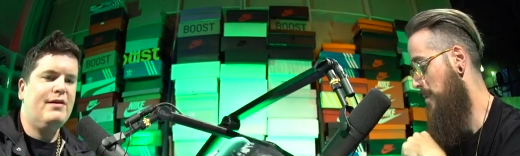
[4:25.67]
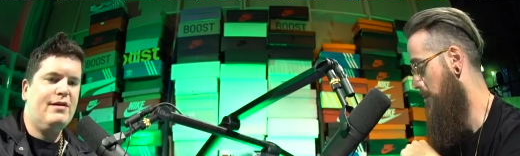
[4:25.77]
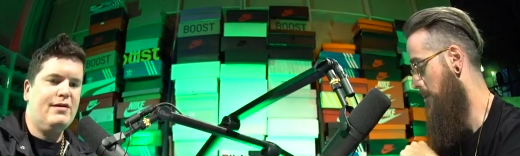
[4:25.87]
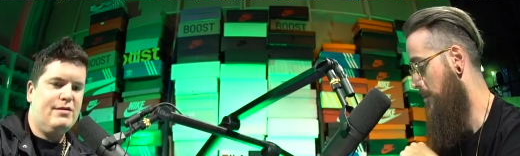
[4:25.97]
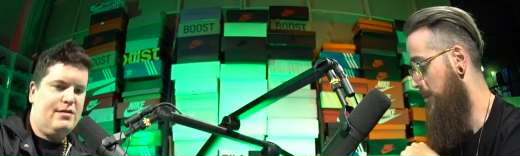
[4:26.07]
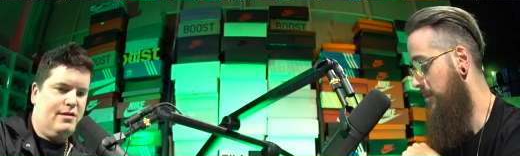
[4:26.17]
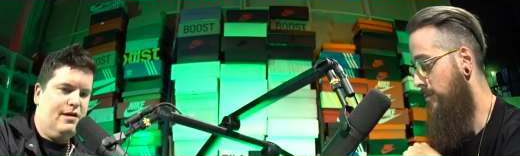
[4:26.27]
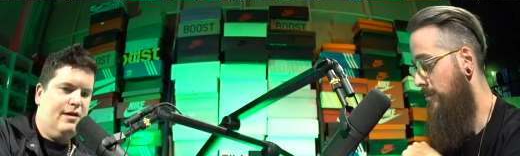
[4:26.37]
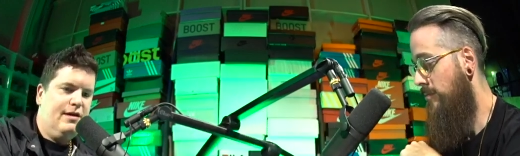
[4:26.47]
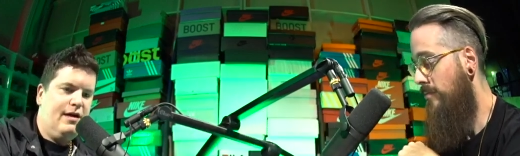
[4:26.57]
Speaker 1: because
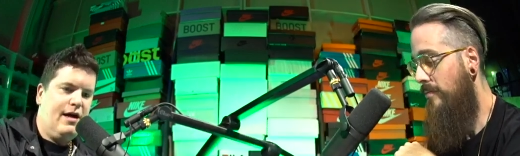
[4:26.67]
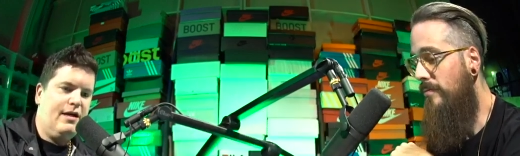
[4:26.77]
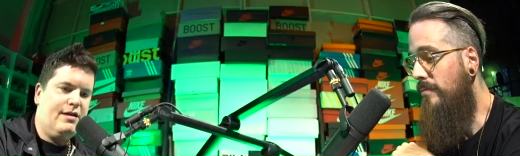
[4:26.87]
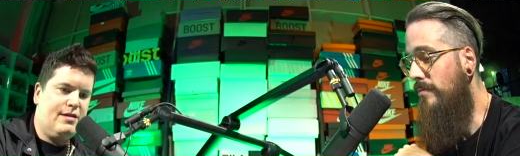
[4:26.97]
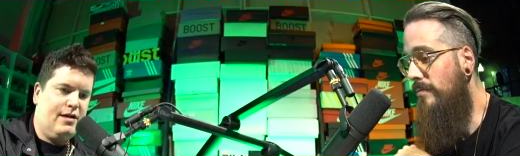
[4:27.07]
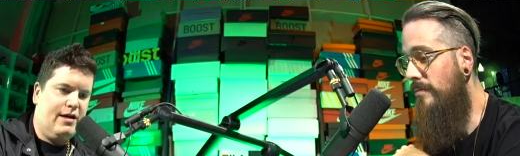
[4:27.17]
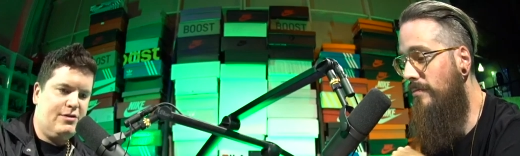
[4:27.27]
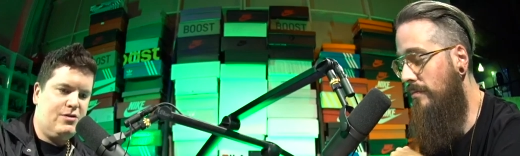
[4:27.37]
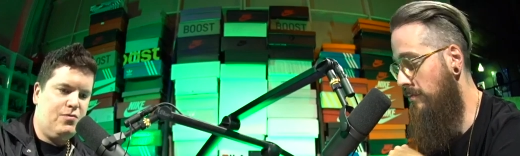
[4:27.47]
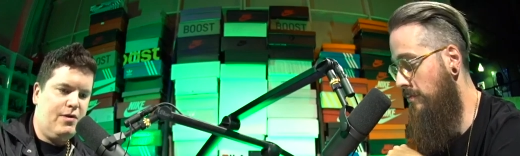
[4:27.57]
yeah, it is a
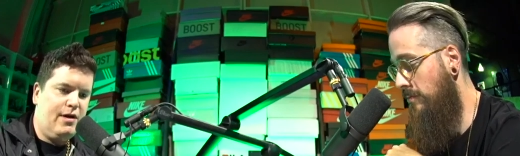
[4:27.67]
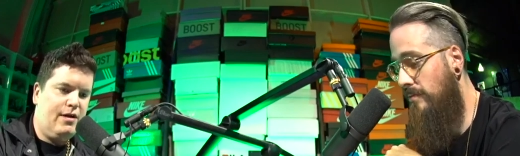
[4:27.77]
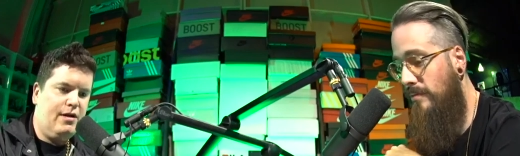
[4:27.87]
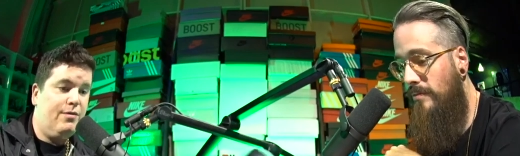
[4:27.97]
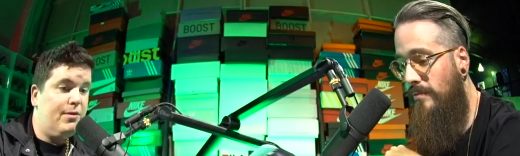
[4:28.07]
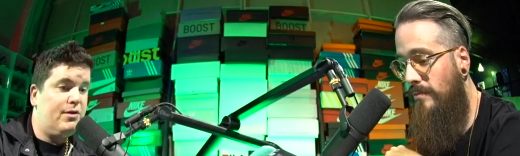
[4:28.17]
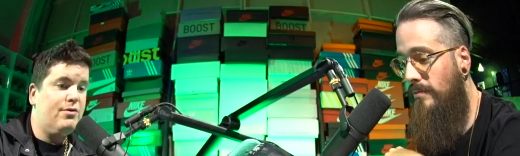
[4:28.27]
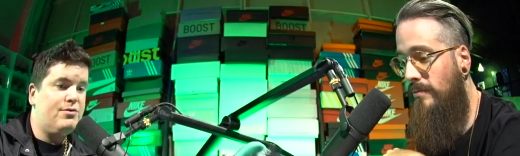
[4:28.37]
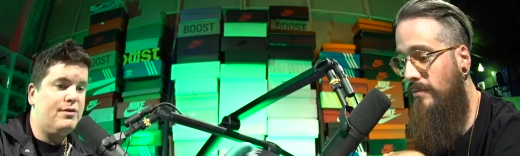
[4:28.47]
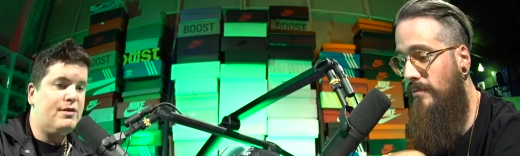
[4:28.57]
nice suede. The
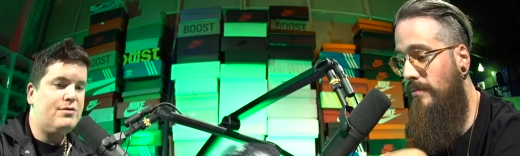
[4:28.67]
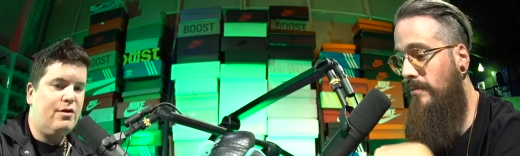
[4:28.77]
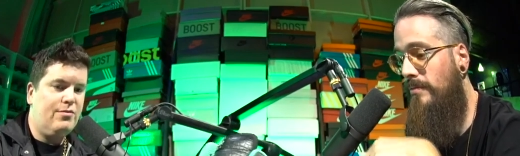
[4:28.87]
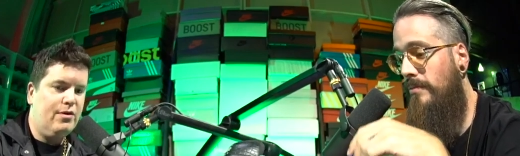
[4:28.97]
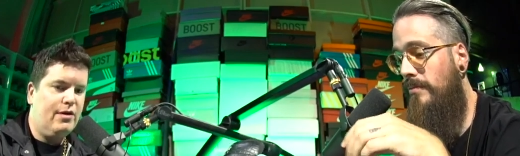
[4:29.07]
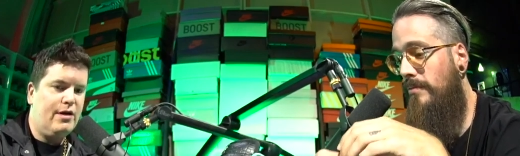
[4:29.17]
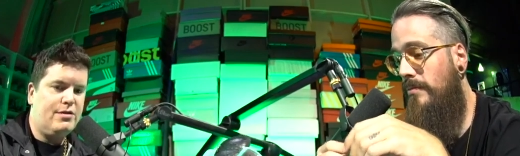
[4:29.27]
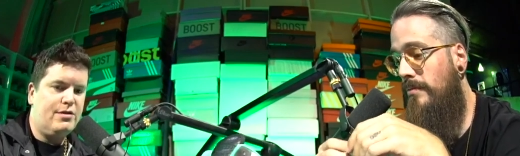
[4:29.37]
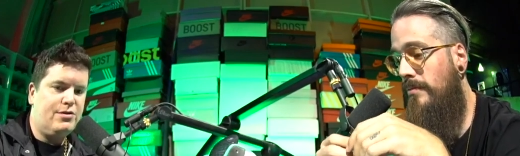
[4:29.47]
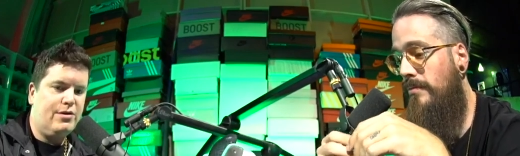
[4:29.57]
materials in these are really
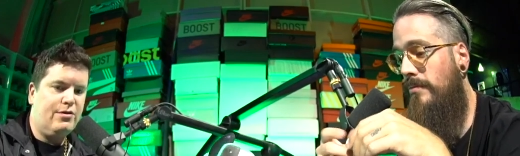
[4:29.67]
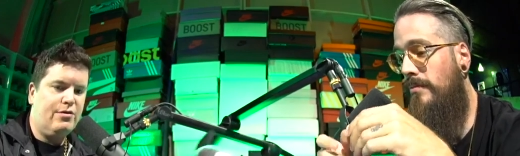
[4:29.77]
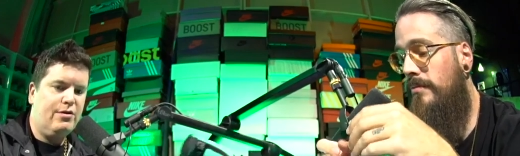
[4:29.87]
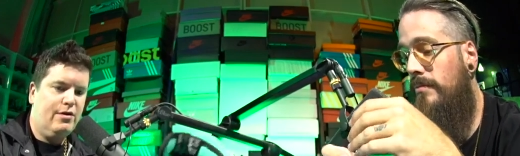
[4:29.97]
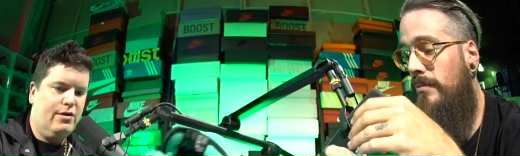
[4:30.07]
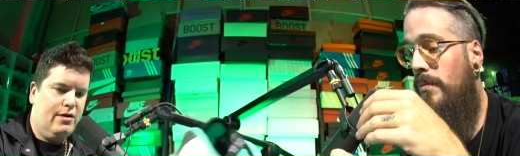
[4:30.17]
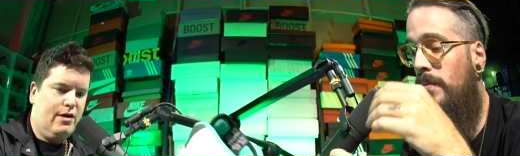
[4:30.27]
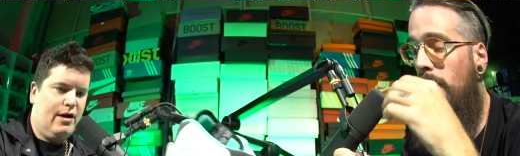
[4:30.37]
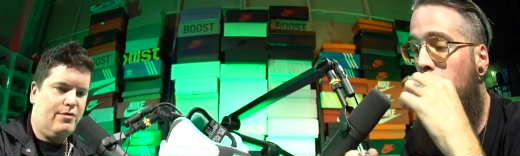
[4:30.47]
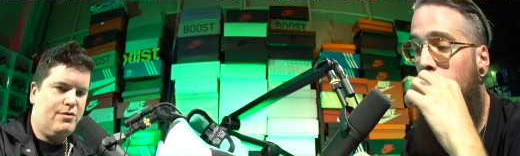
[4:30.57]
nice in general.
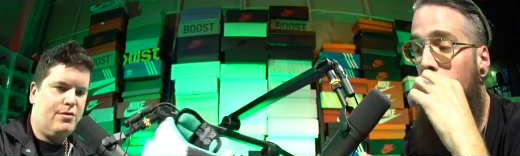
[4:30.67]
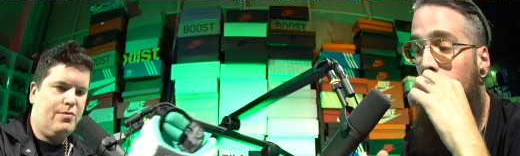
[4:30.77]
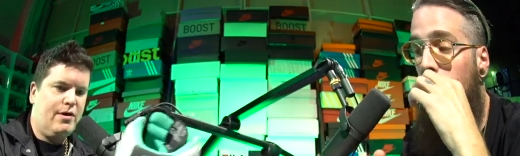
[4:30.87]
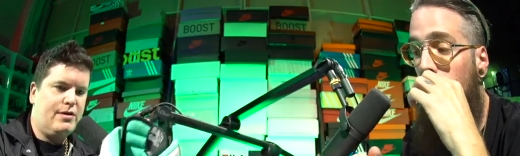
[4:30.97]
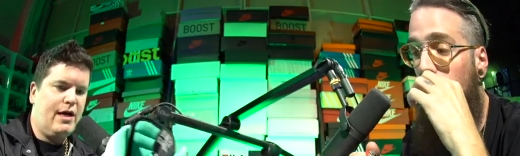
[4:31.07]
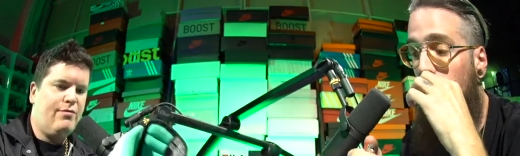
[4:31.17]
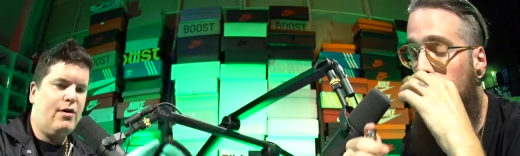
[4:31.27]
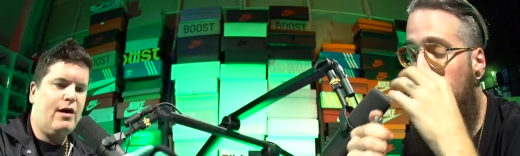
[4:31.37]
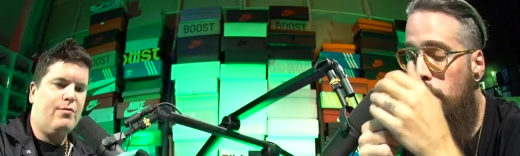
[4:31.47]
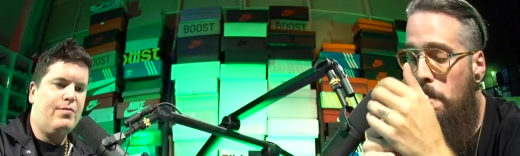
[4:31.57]
I was surprised. I have a
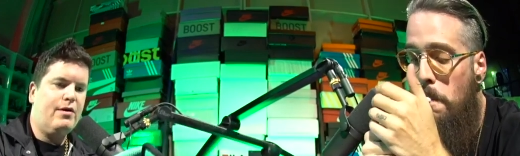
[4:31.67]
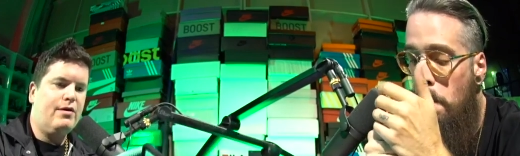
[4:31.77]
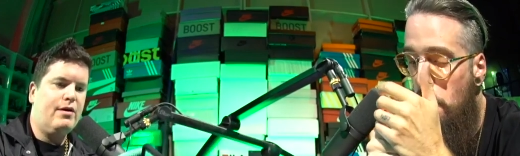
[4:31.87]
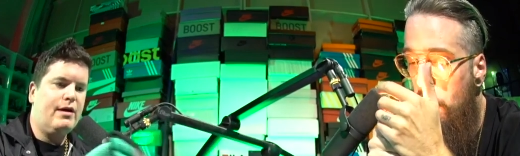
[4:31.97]
couple pair of